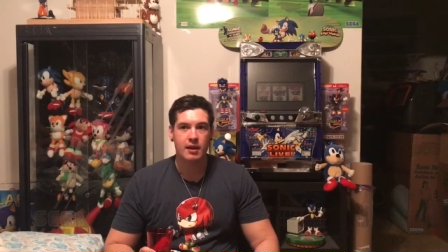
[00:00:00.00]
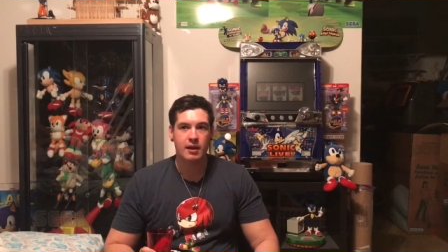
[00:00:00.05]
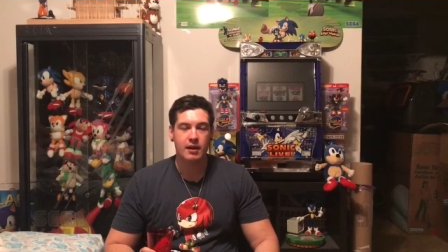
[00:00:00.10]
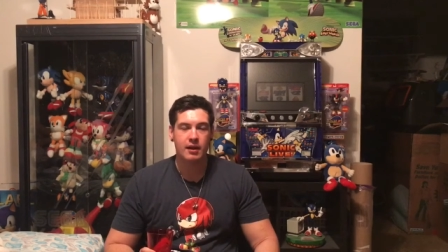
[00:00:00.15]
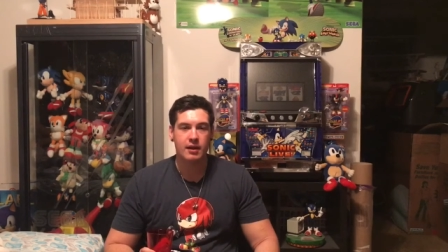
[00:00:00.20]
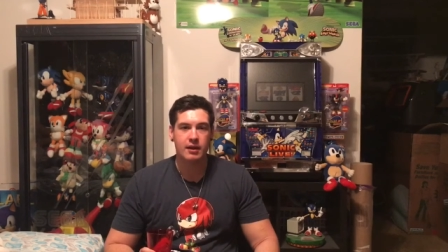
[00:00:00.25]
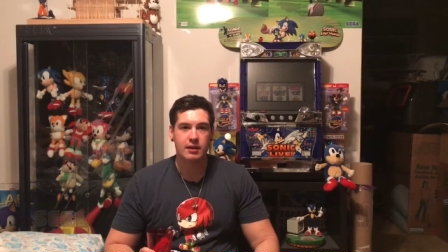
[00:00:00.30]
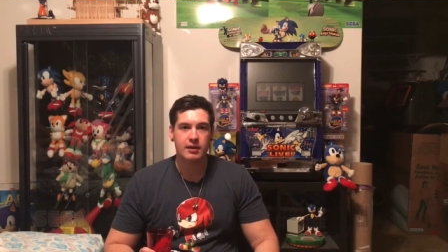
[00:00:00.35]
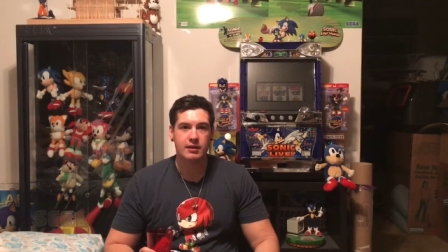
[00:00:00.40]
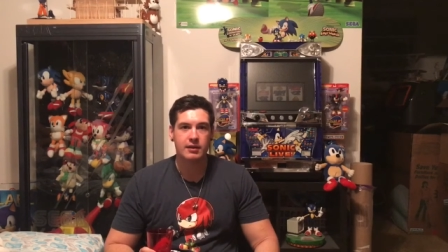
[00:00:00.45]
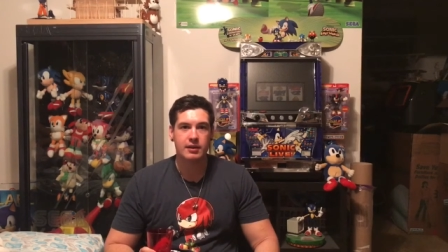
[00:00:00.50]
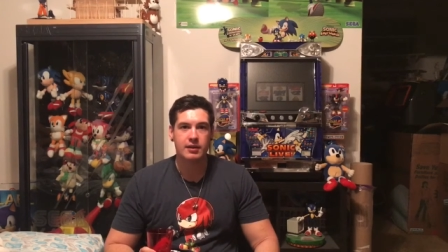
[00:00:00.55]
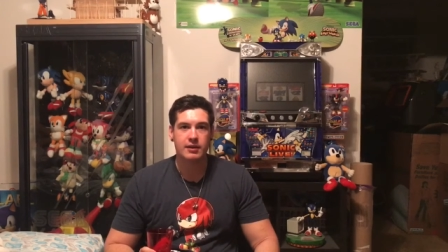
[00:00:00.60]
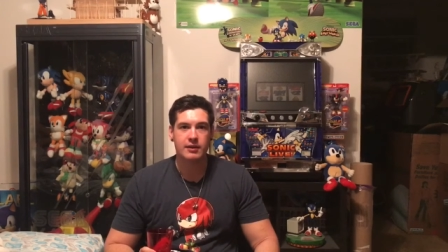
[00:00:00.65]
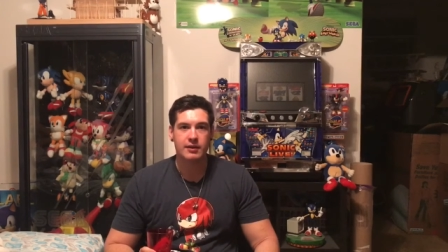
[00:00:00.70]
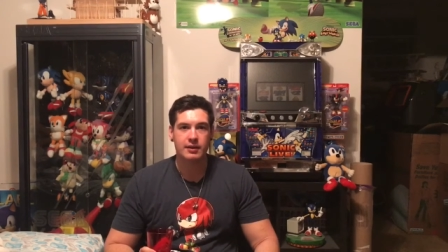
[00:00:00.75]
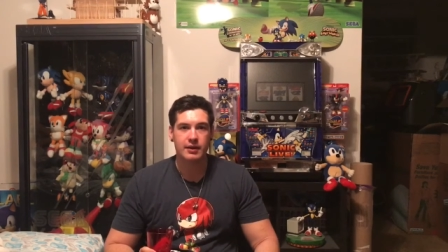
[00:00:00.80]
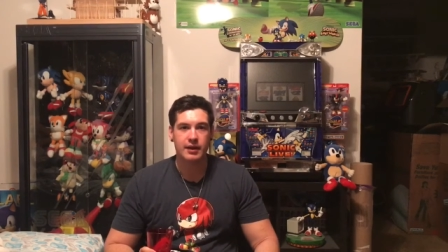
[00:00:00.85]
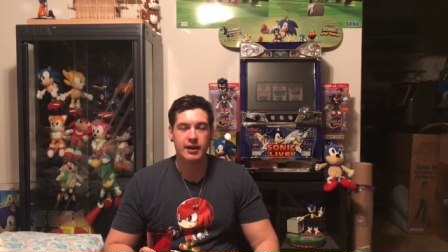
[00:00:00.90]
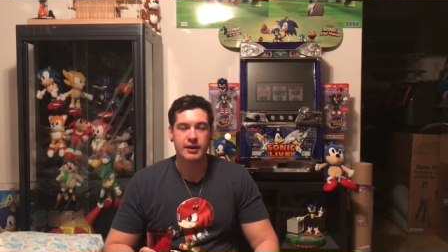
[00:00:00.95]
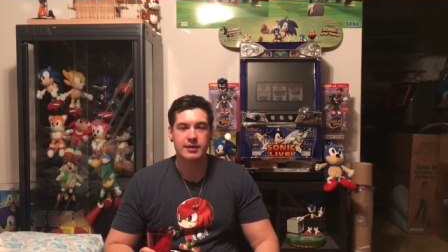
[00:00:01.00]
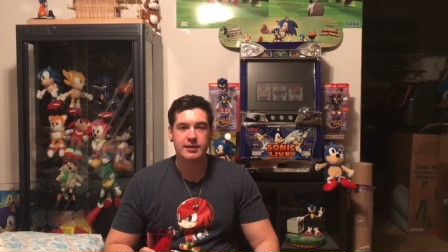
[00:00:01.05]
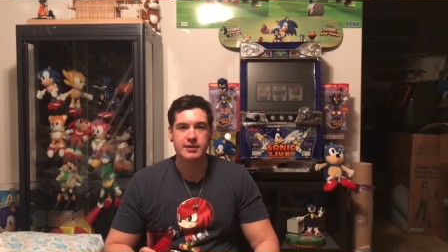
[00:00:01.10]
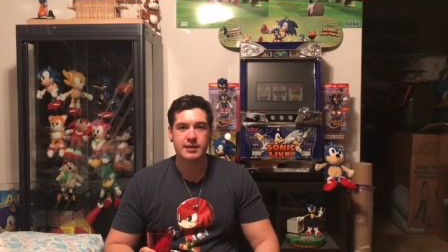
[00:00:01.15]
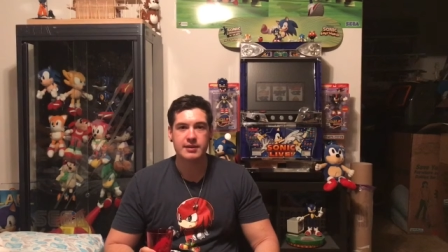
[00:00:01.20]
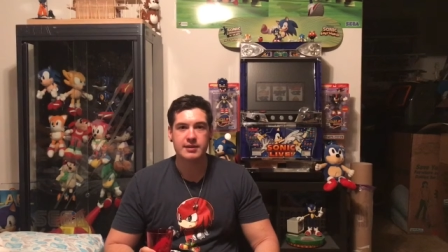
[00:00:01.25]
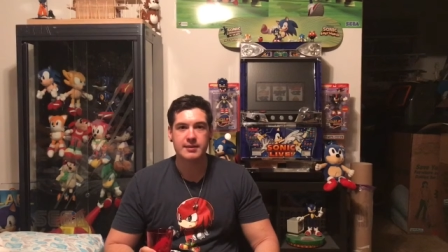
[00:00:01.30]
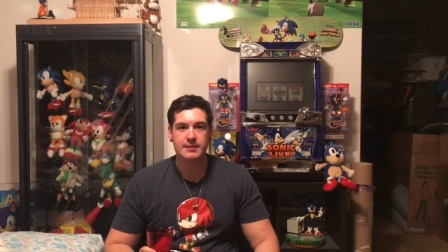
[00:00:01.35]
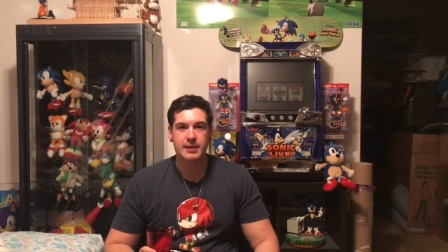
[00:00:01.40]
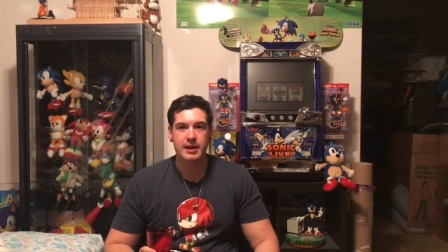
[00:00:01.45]
The latest
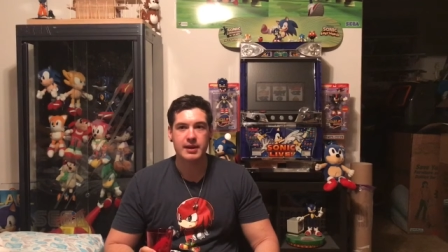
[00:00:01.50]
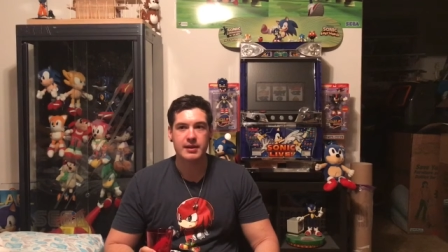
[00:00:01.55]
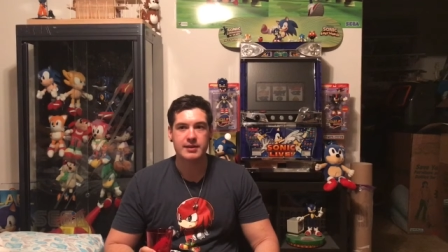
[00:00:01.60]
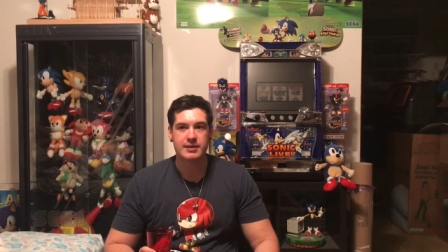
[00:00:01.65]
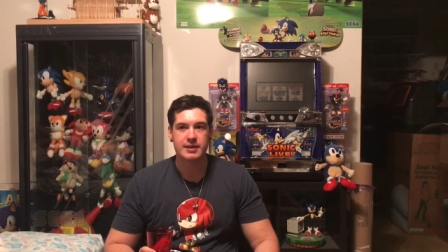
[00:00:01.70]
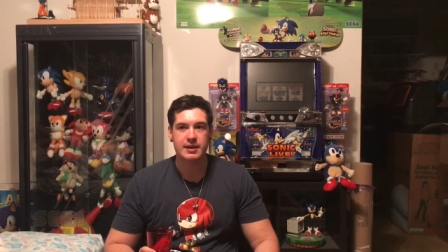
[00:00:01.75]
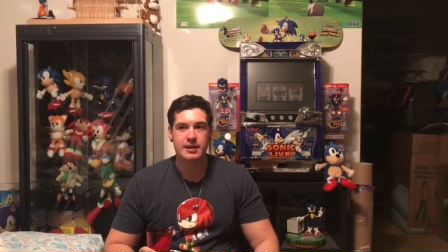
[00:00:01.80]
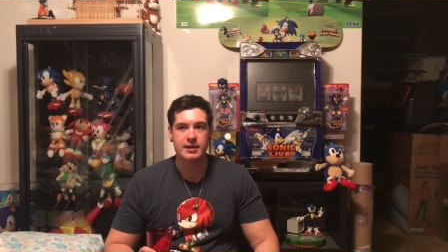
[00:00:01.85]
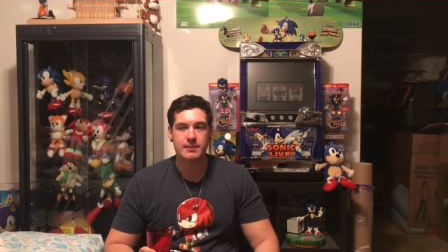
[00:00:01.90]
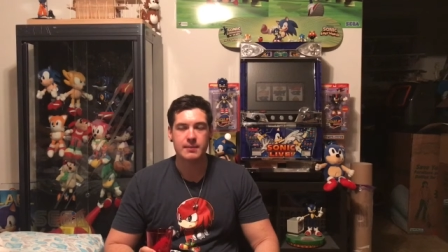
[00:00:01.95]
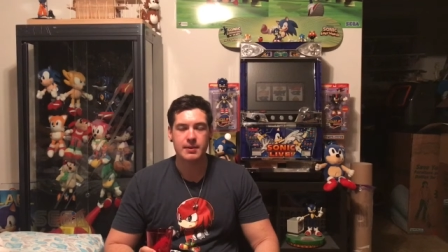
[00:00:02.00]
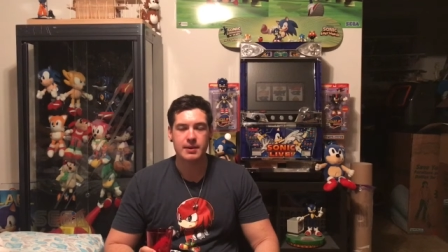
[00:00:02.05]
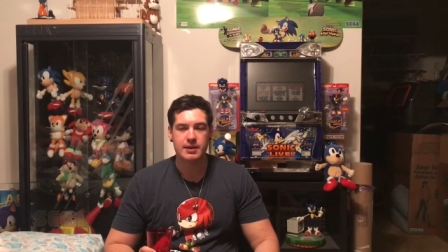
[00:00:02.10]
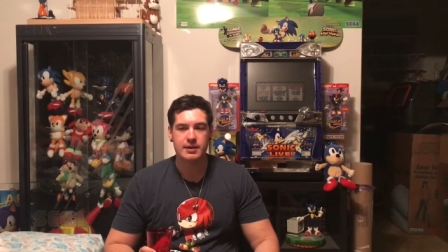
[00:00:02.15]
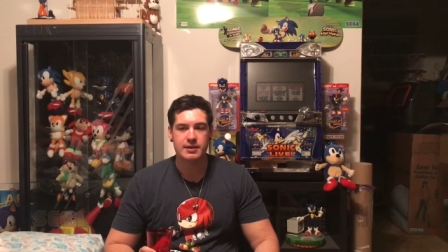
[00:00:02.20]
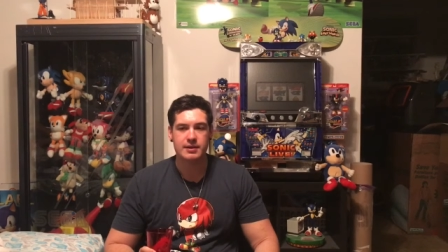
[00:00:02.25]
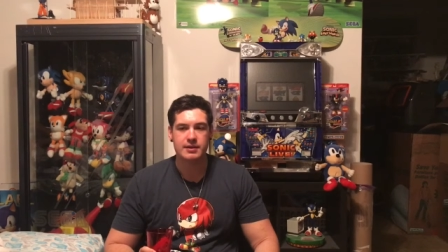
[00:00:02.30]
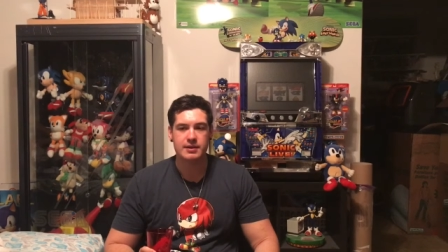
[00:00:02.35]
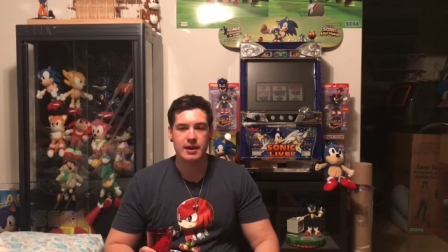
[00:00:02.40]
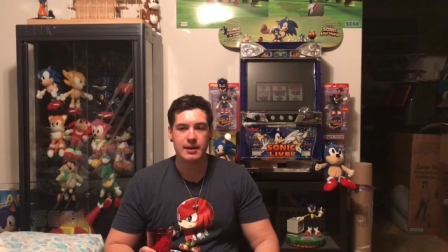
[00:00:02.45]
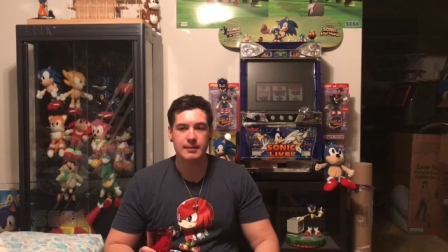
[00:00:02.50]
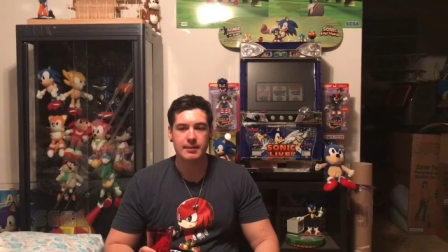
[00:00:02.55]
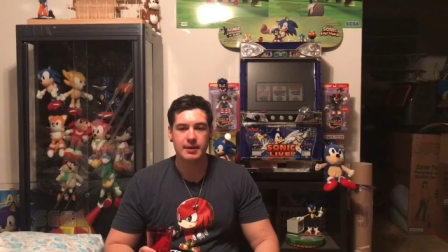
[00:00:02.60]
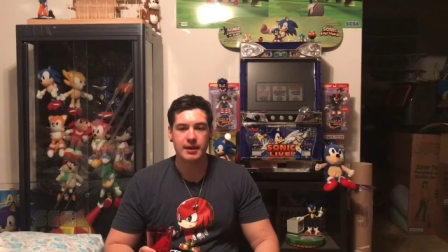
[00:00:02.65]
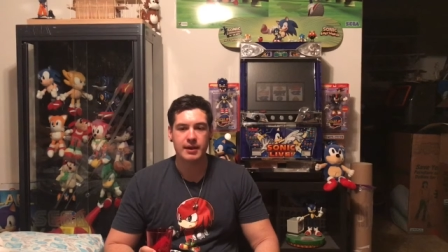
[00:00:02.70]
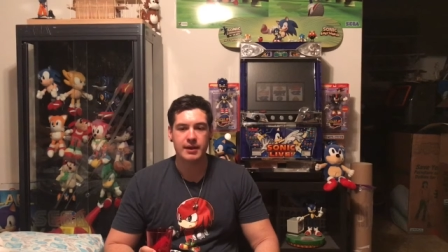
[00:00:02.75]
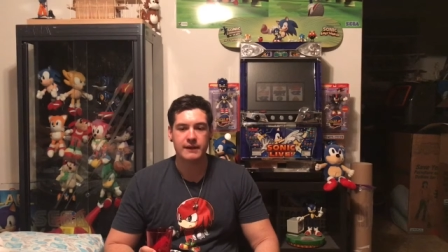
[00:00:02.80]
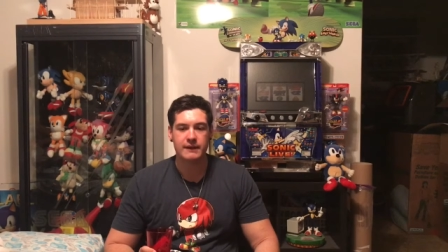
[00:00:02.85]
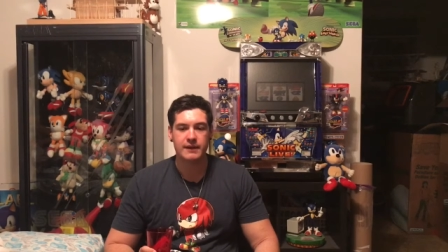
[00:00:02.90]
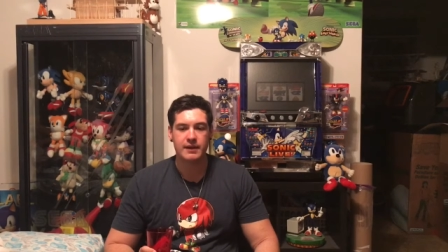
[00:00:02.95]
system they had seen was, I
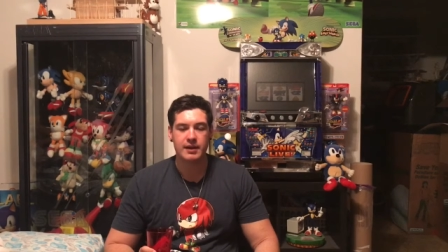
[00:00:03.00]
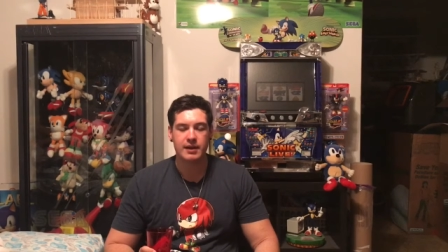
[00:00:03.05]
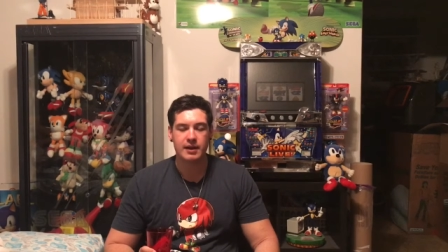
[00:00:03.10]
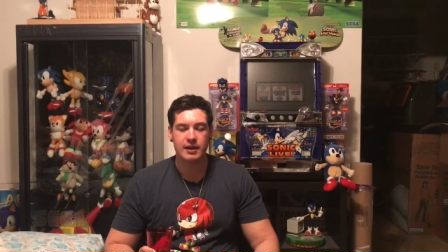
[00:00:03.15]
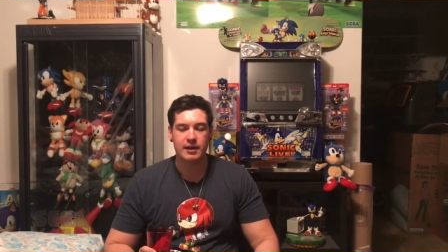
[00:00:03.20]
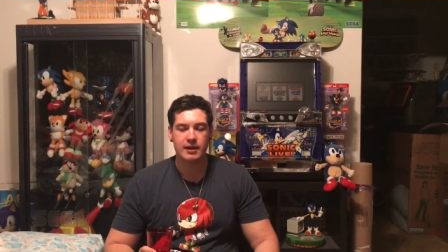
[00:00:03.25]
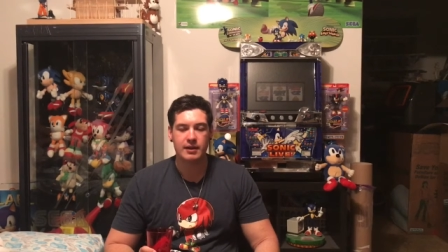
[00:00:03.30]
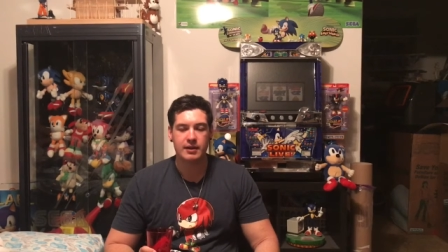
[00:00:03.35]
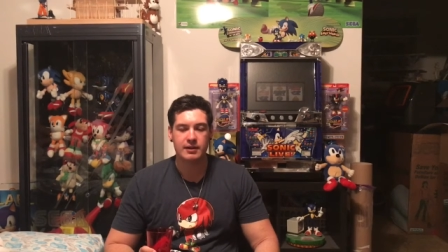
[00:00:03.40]
believe, the